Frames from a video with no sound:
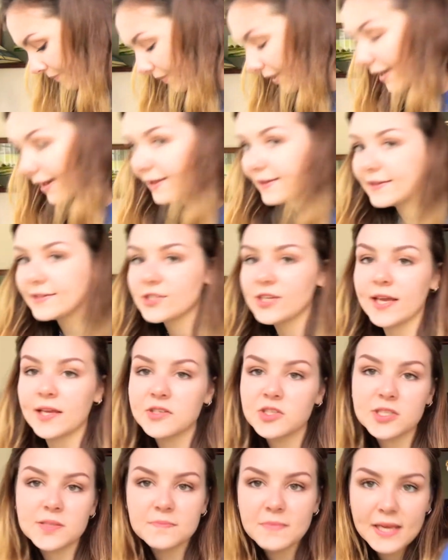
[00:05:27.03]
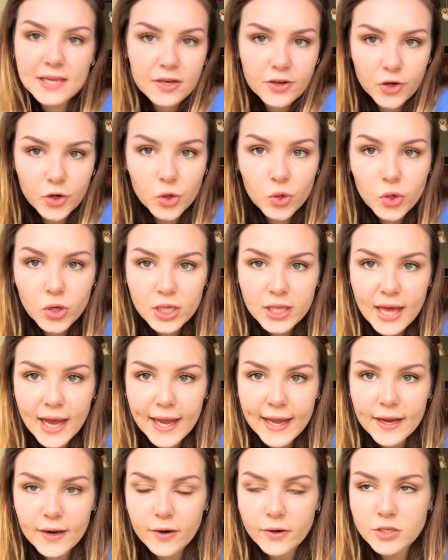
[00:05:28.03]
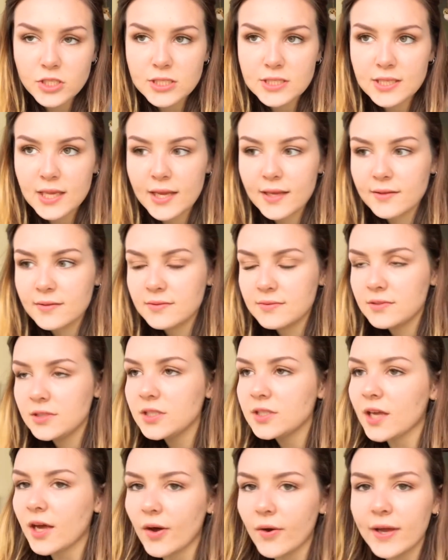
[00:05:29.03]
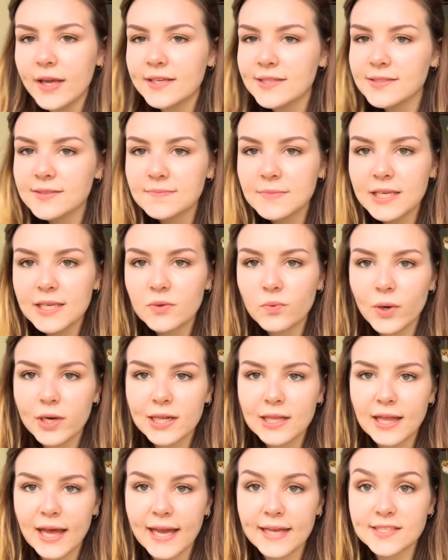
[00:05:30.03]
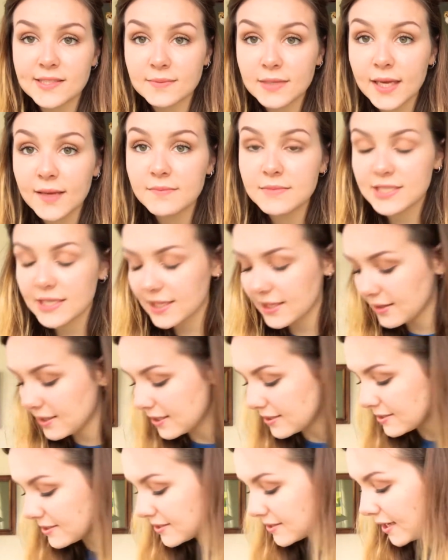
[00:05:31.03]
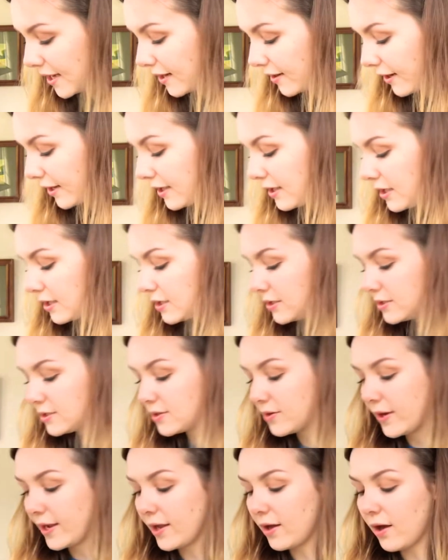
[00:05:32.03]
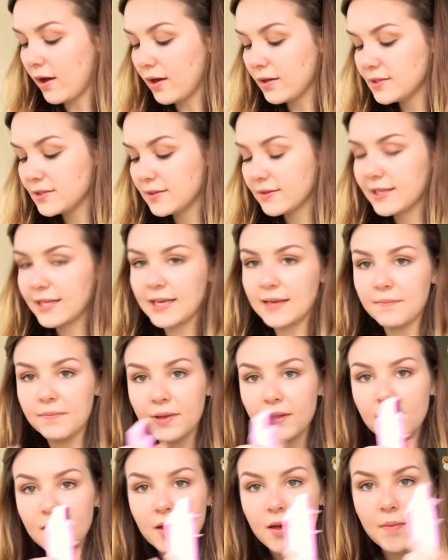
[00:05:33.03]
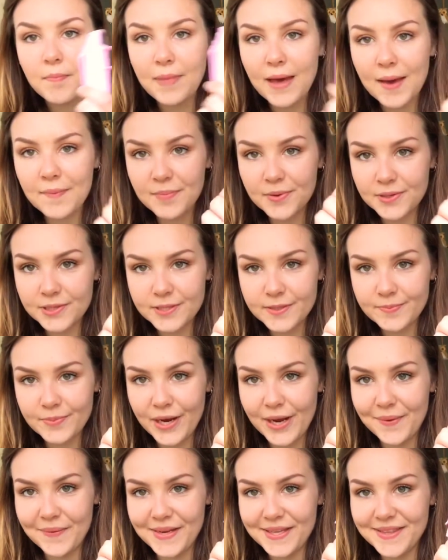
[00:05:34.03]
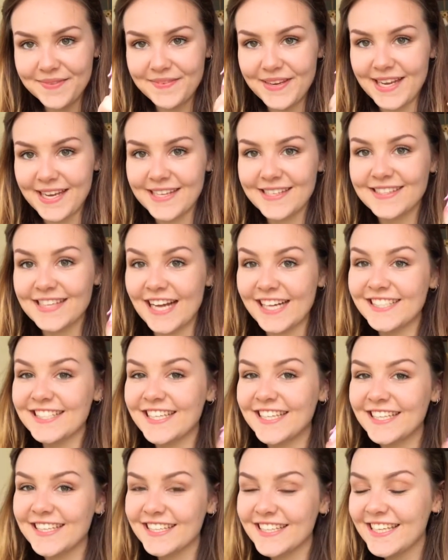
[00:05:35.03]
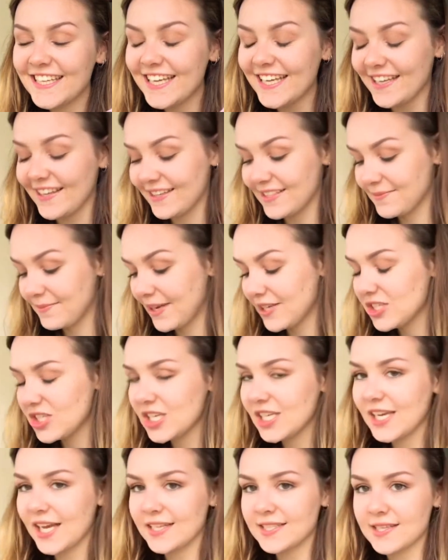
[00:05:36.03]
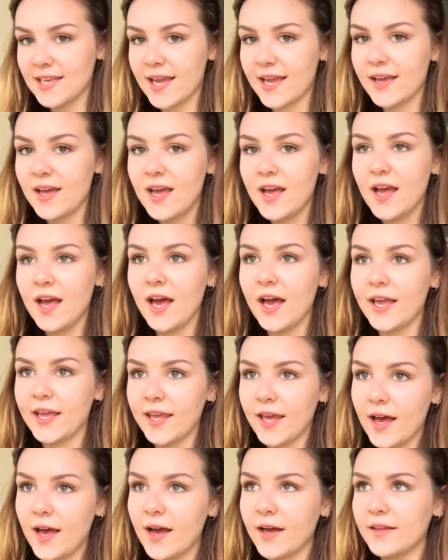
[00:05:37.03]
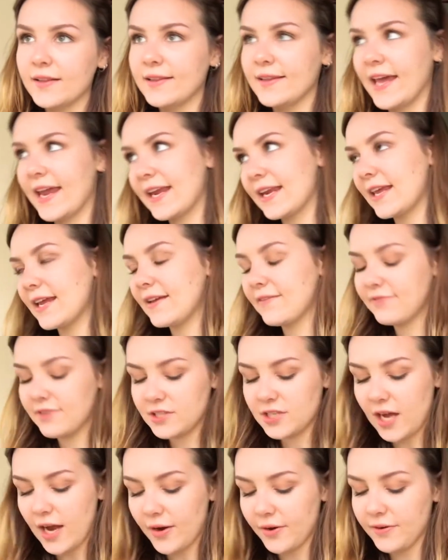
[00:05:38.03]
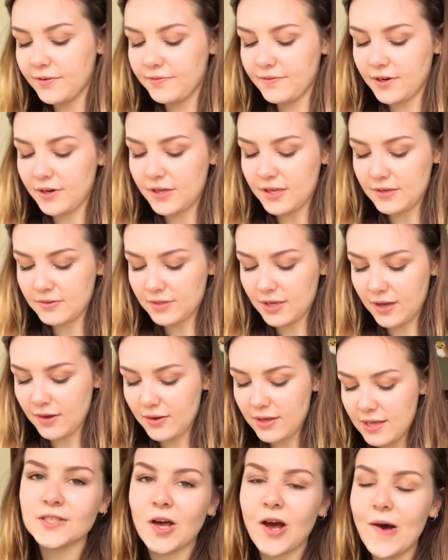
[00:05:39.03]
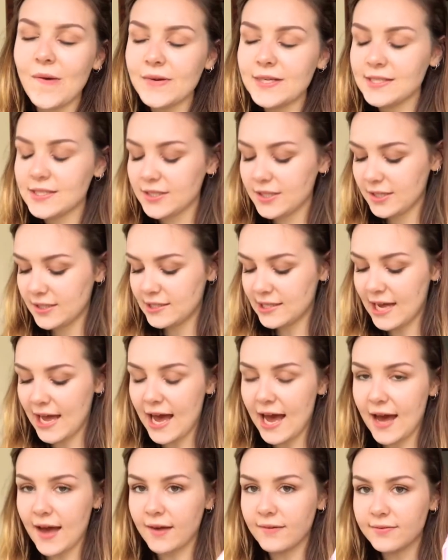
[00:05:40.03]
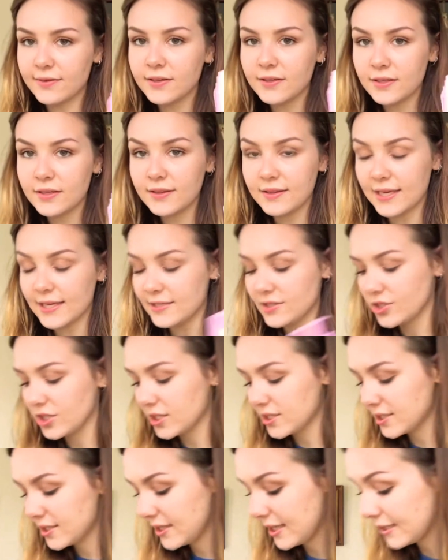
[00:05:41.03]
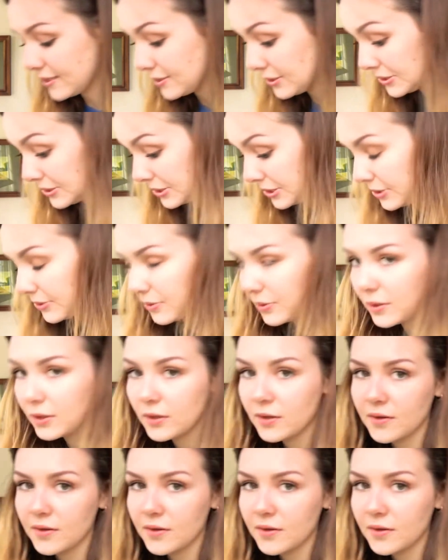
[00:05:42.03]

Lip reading: and it's like just me and a girl client, or just like, you know, just me and one client, sometimes it can get scary. So I also keep pepper spray with me. That's a key, especially as like a young lady photographer, you know. It's always good to have this, just in case there's a little